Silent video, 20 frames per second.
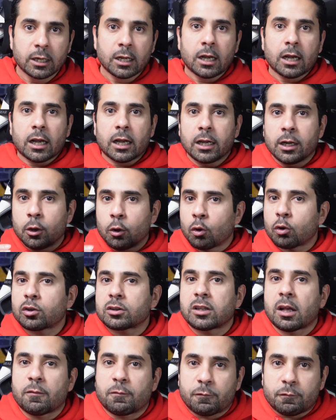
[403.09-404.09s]
he looked
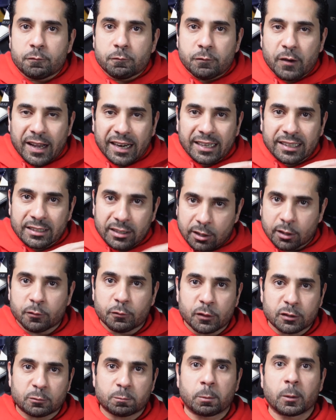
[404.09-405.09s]
a very
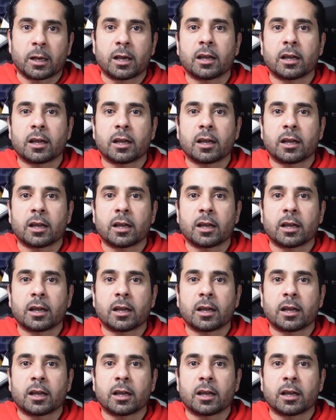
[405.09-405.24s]
nervous player.